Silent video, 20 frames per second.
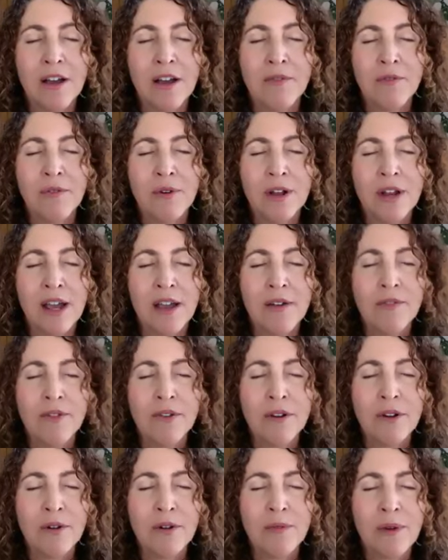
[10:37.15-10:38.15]
of whatever
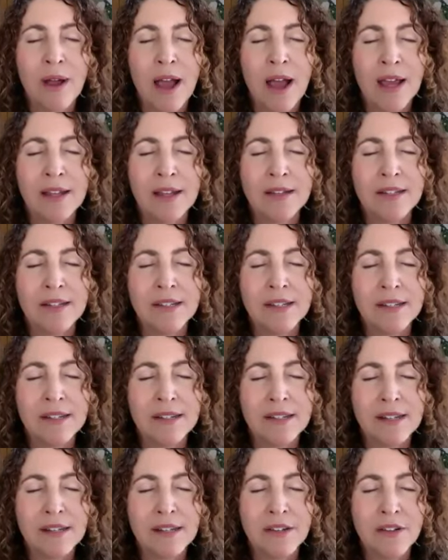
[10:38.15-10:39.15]

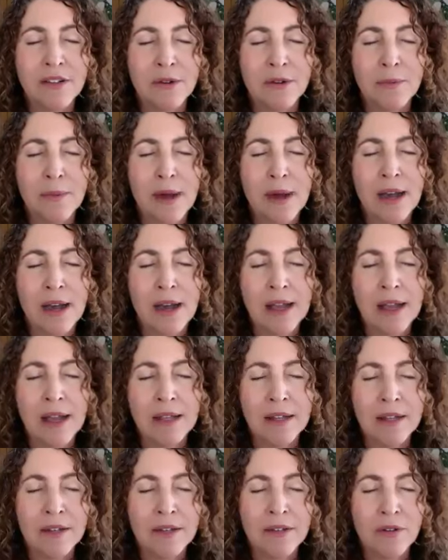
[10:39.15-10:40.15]
arises in your
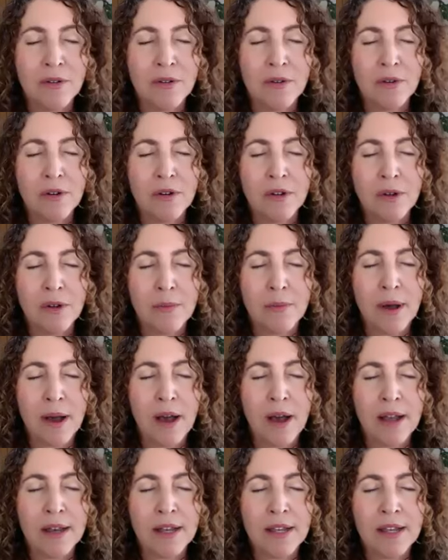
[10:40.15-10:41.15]
mind or your
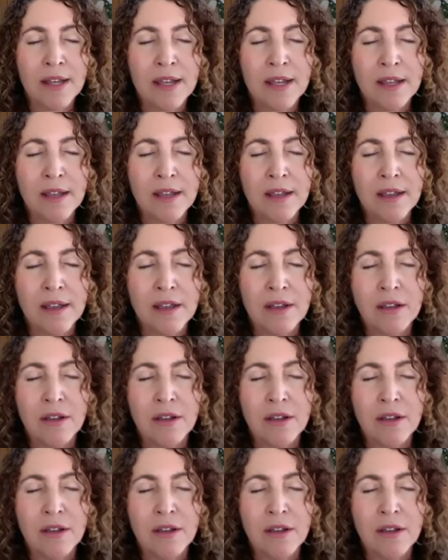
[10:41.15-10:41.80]
body